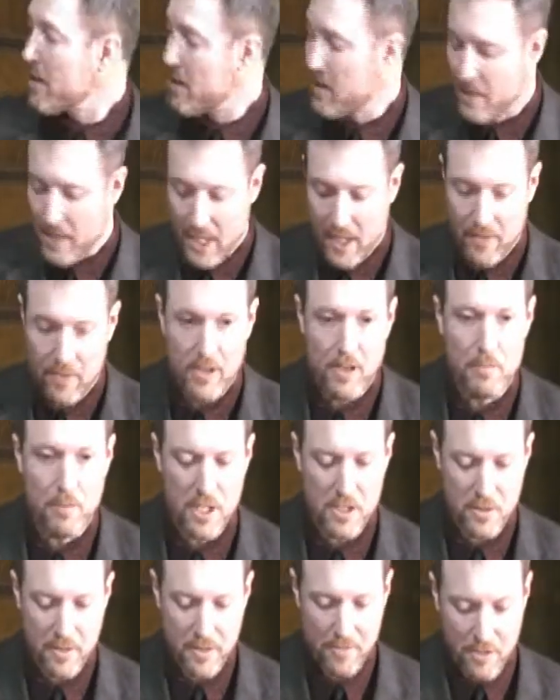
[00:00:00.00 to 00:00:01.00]
Thank you very
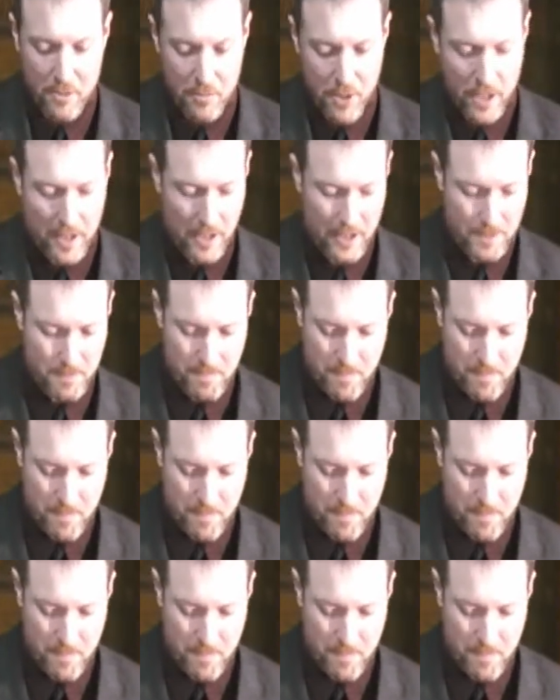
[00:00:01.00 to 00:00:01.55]
much, Reverend Mark.